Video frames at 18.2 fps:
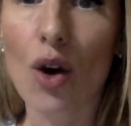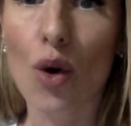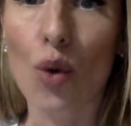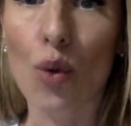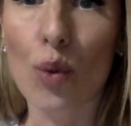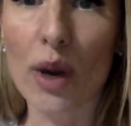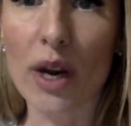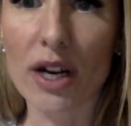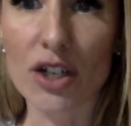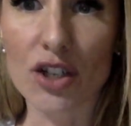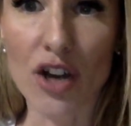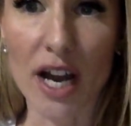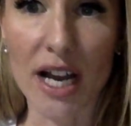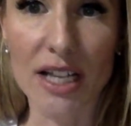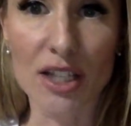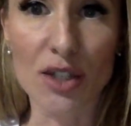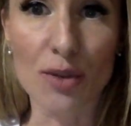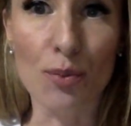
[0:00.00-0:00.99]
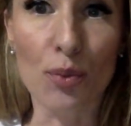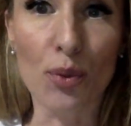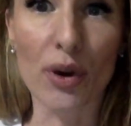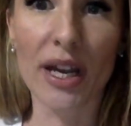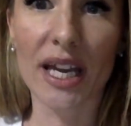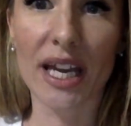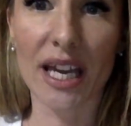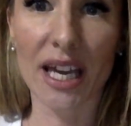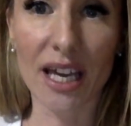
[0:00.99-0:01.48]
we are trying to
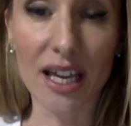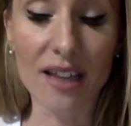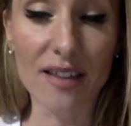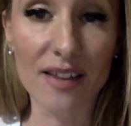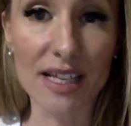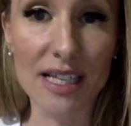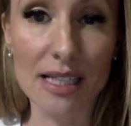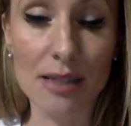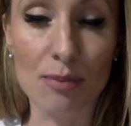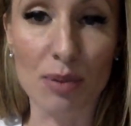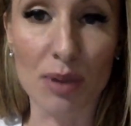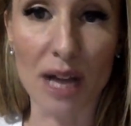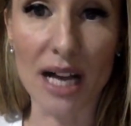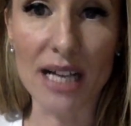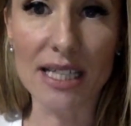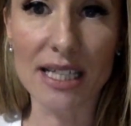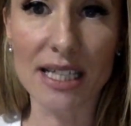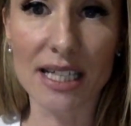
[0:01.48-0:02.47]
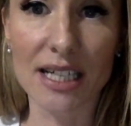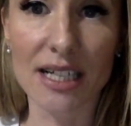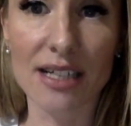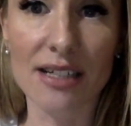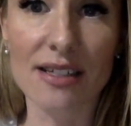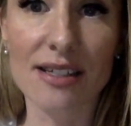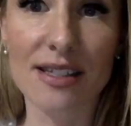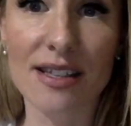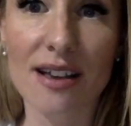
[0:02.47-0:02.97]
bring in these
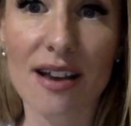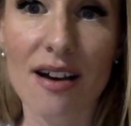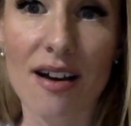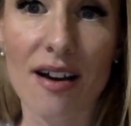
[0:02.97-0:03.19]
blessings,